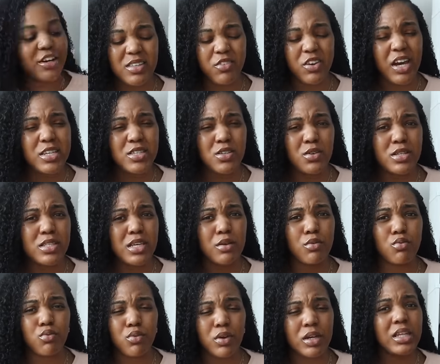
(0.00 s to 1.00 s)
If you guys notice,
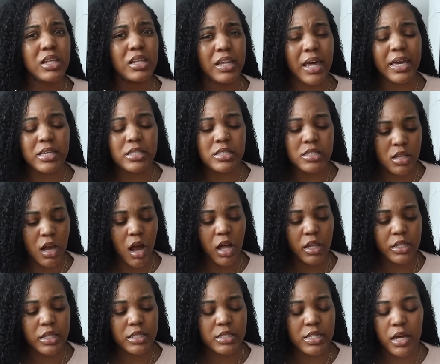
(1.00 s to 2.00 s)
I really like solids.